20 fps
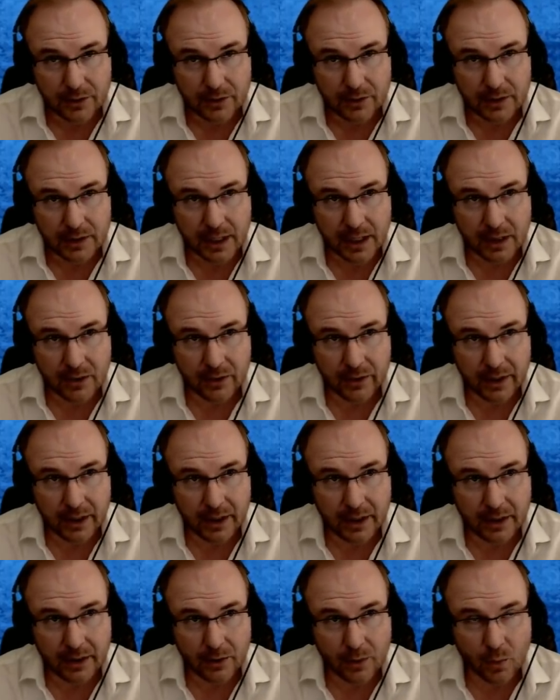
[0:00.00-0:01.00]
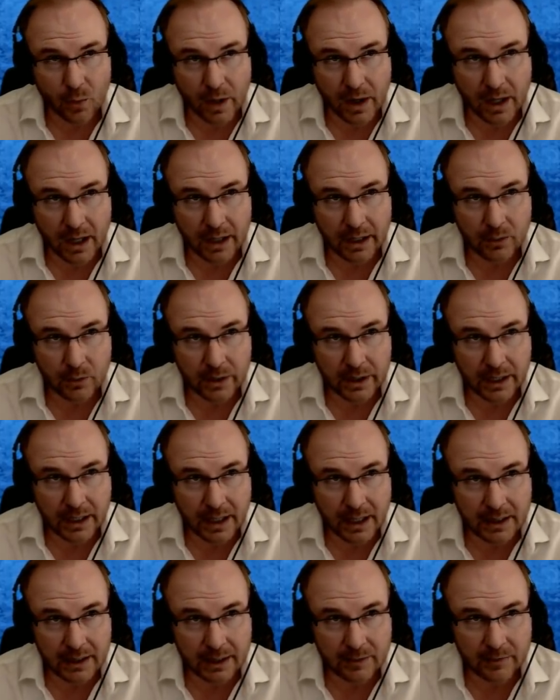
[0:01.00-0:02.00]
Now, why would a guy
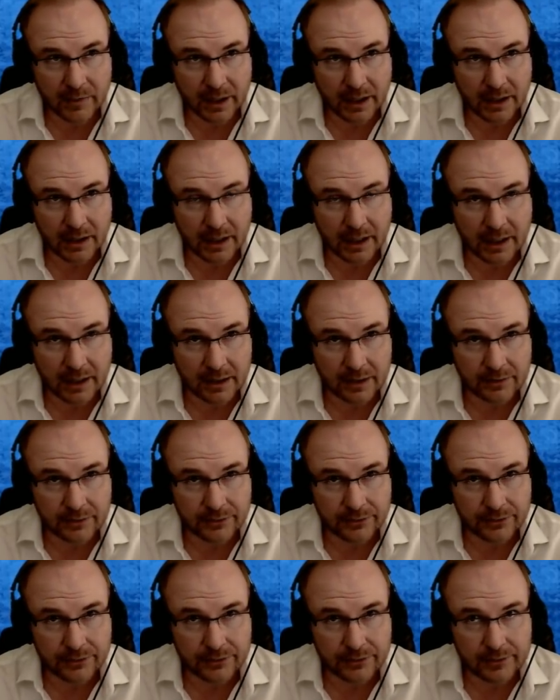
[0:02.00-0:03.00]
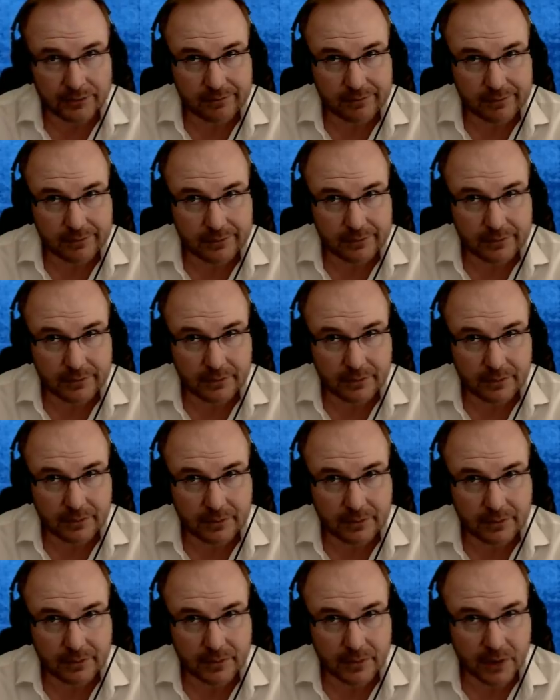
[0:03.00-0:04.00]
like me give
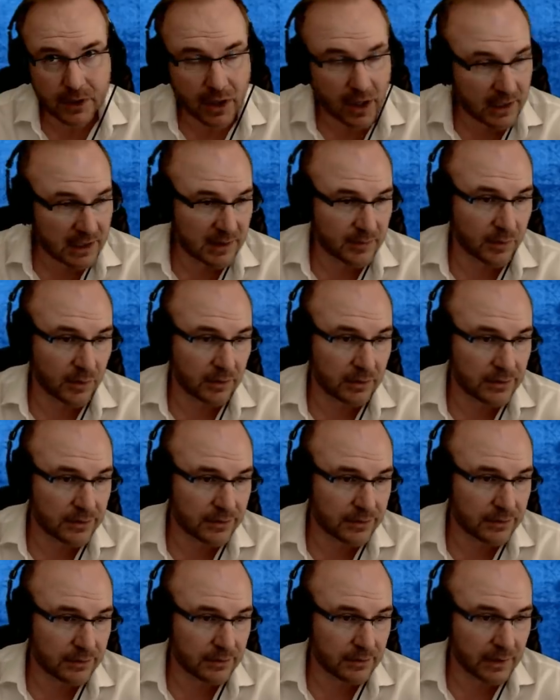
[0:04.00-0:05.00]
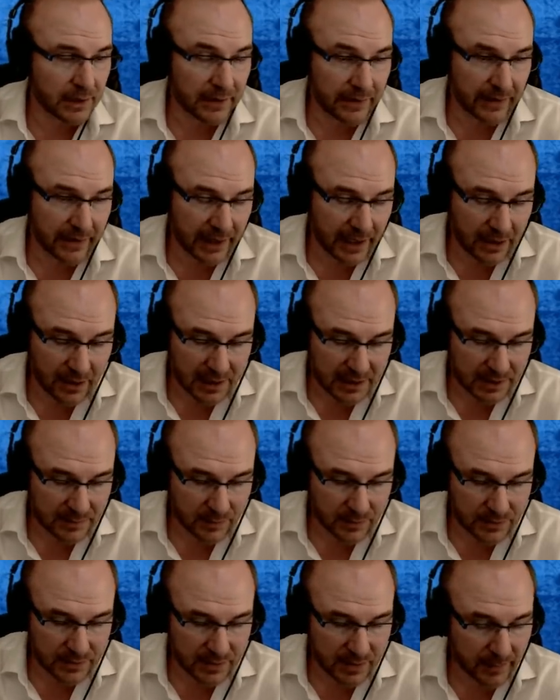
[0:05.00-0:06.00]
Gospels, the, the
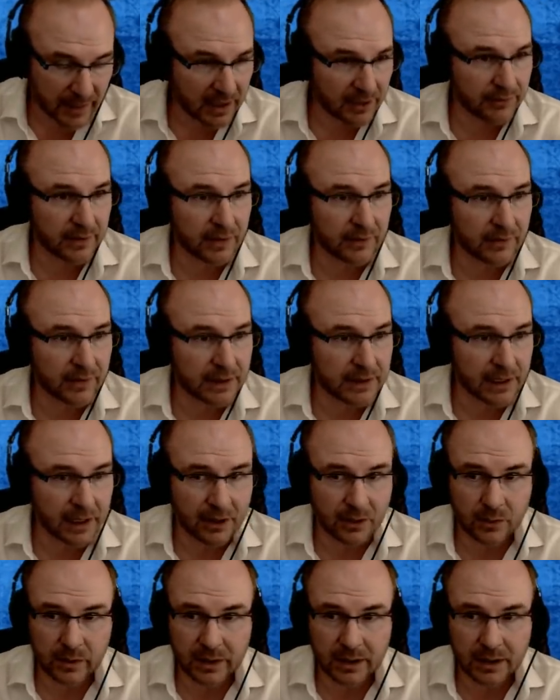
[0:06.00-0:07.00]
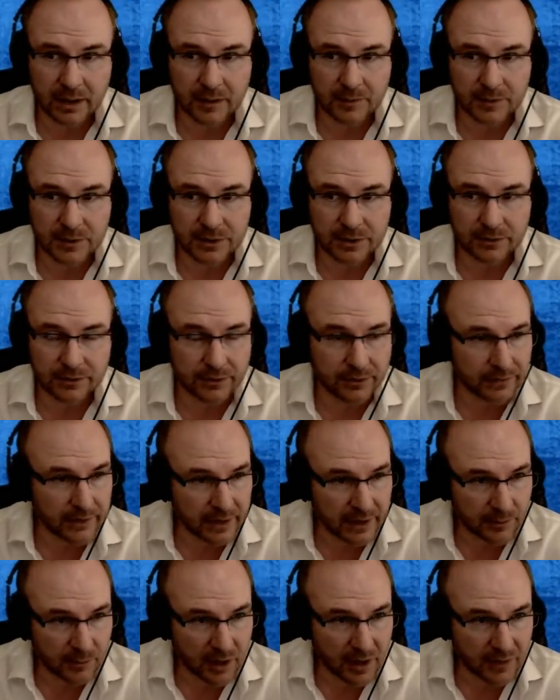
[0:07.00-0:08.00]
Gospels, the benefit of the doubt when it comes to fulfilling
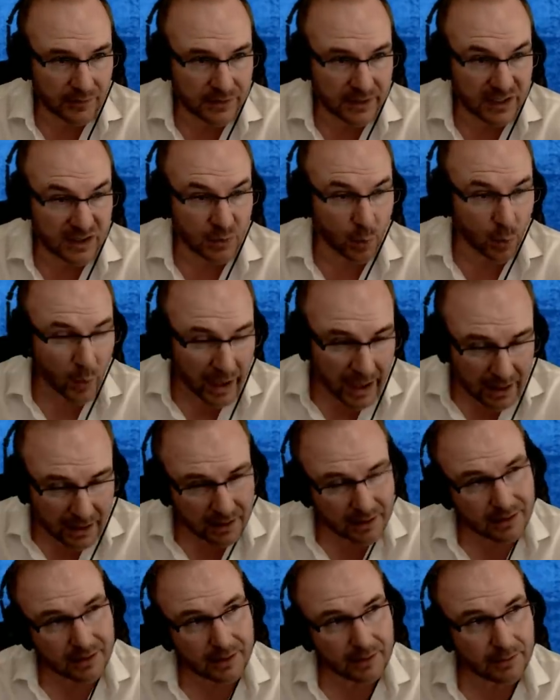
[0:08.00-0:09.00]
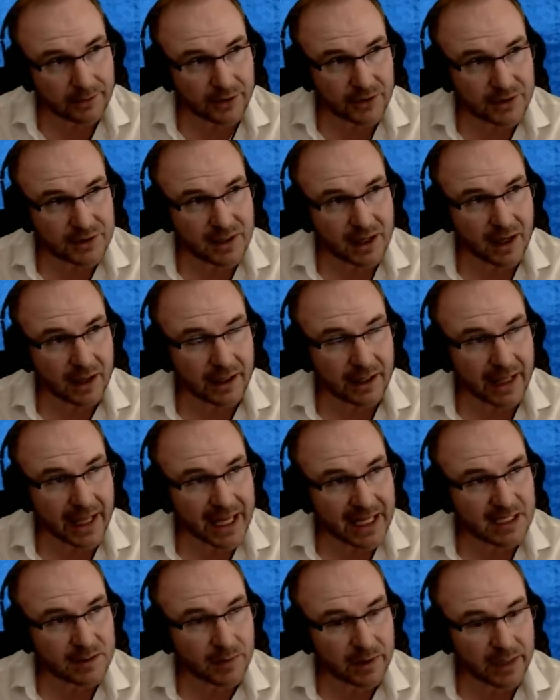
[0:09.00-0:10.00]
prophecies, when there's an
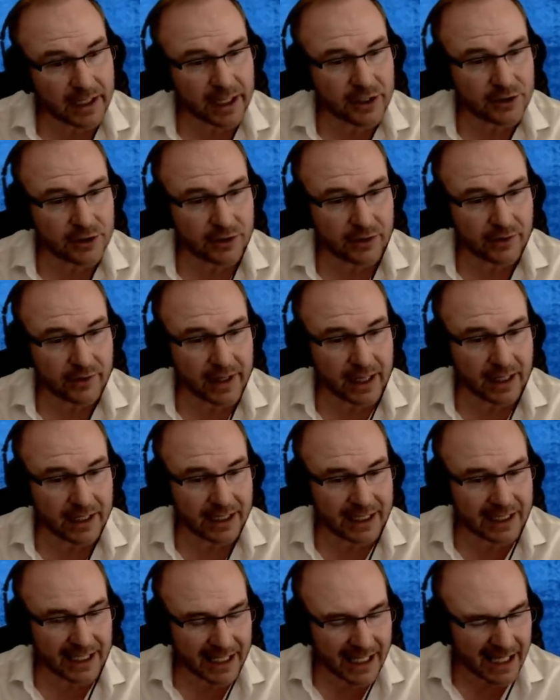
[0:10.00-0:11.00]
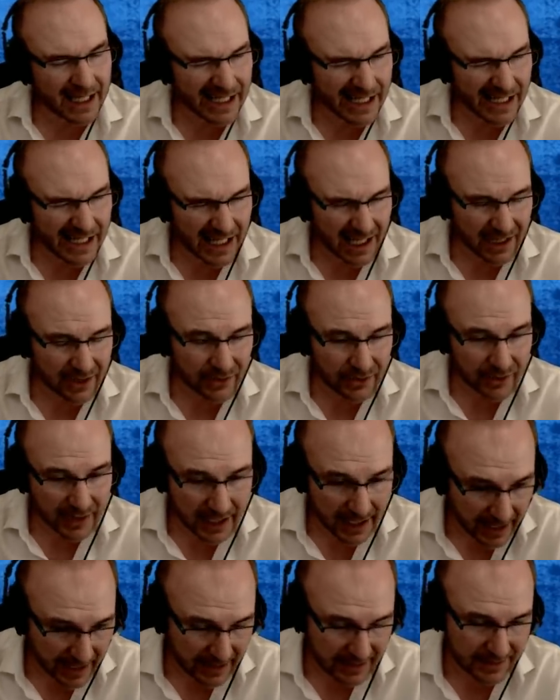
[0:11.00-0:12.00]
explanation that in any other
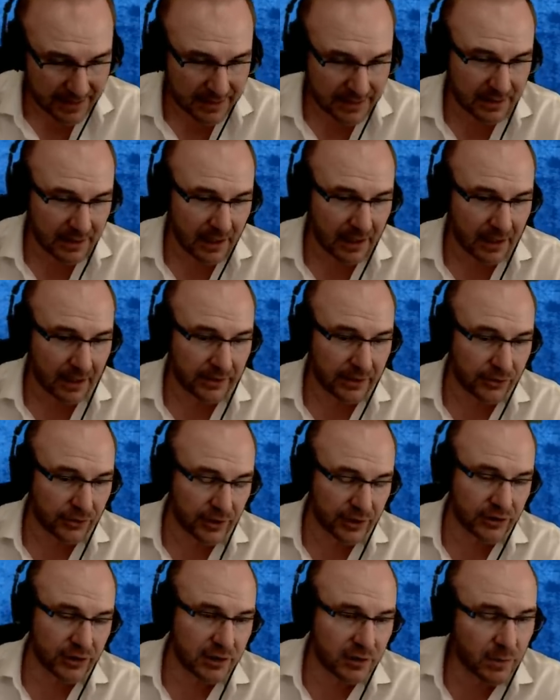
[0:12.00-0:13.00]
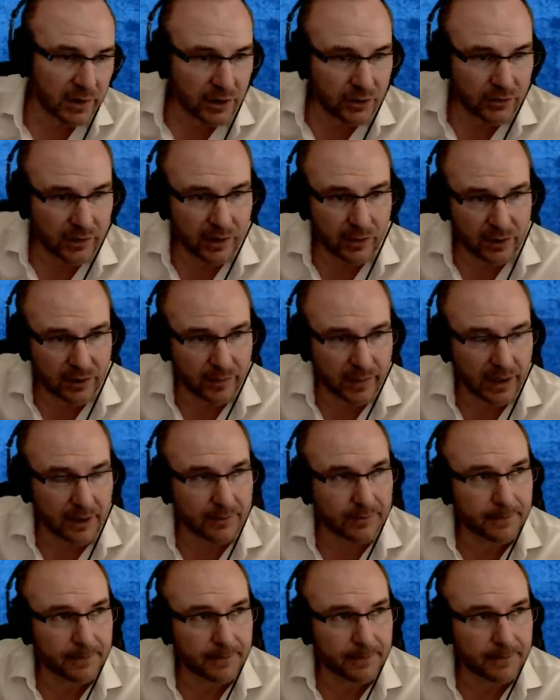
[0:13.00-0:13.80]
case, the Christians would agree with me?